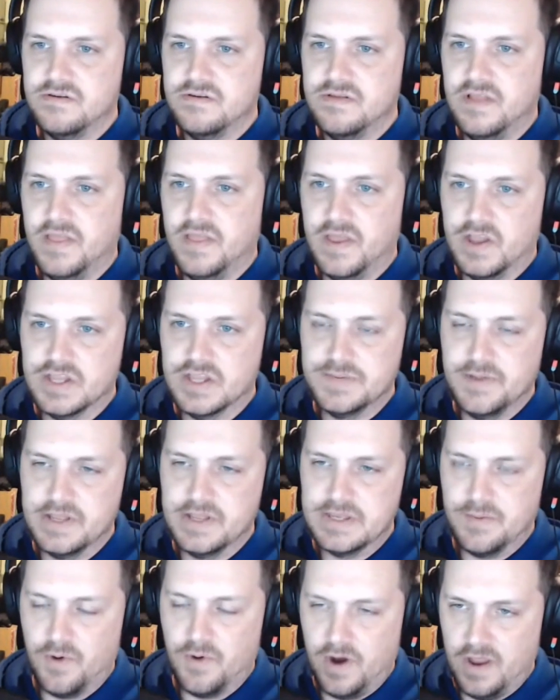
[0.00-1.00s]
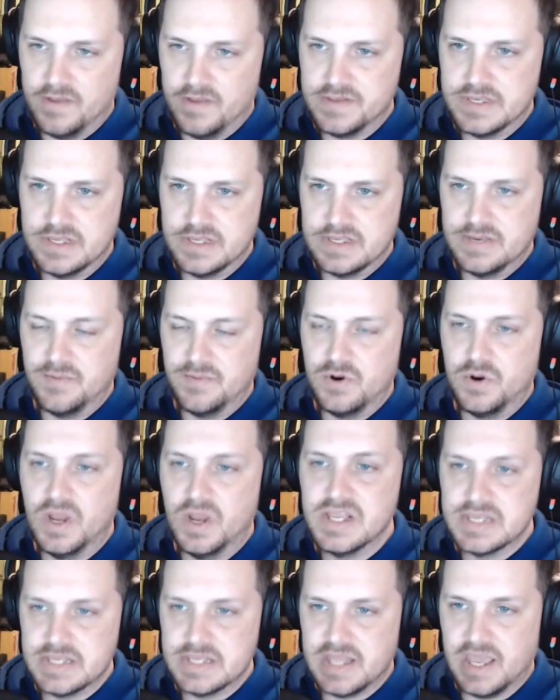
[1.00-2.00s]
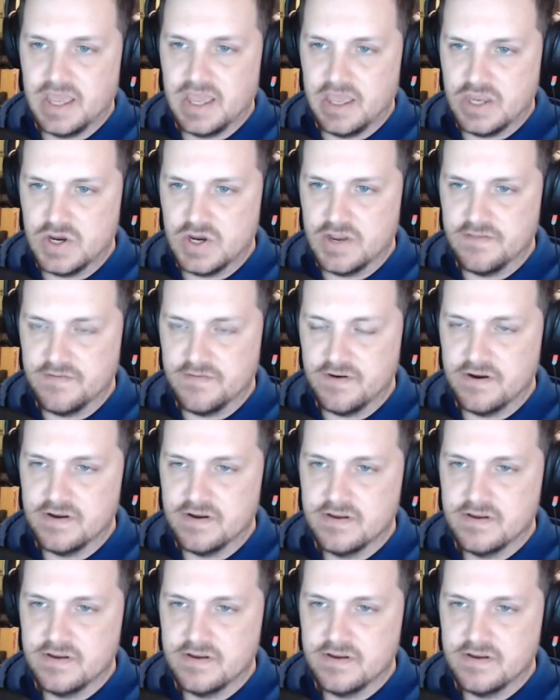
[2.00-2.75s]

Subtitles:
that they could spend somewhere else than someone who doesn't take e-transfer.